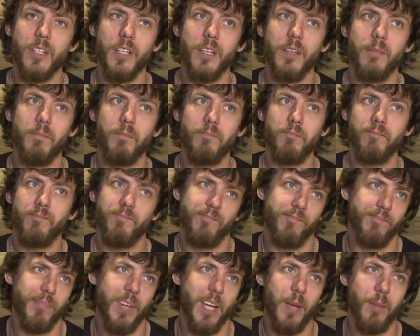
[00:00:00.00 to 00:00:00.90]
that
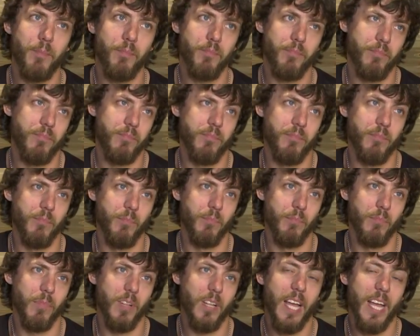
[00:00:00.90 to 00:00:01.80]
I
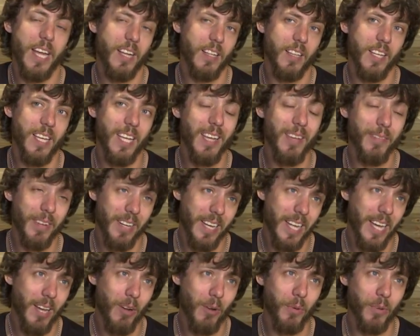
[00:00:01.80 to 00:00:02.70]
likely,
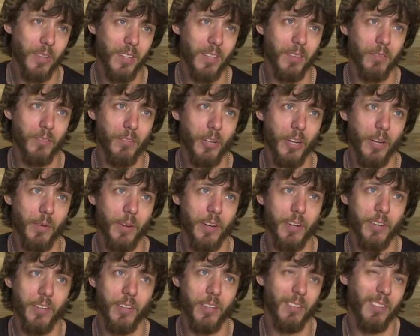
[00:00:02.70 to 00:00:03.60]
even now with a great
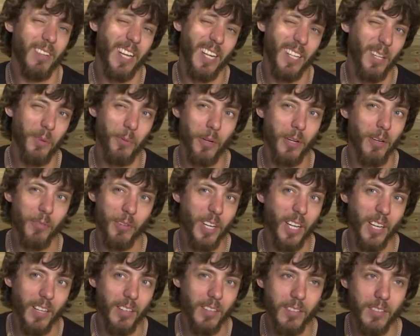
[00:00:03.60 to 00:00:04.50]
record deal, likely wouldn't
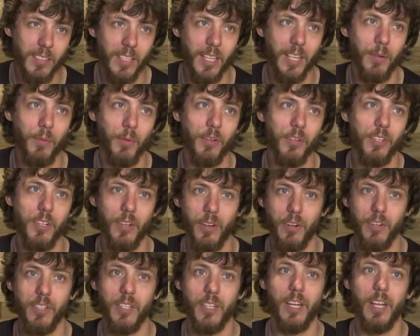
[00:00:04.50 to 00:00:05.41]
have cut. They were
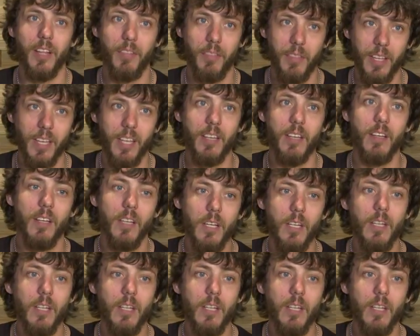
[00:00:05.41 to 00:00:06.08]
songs that I think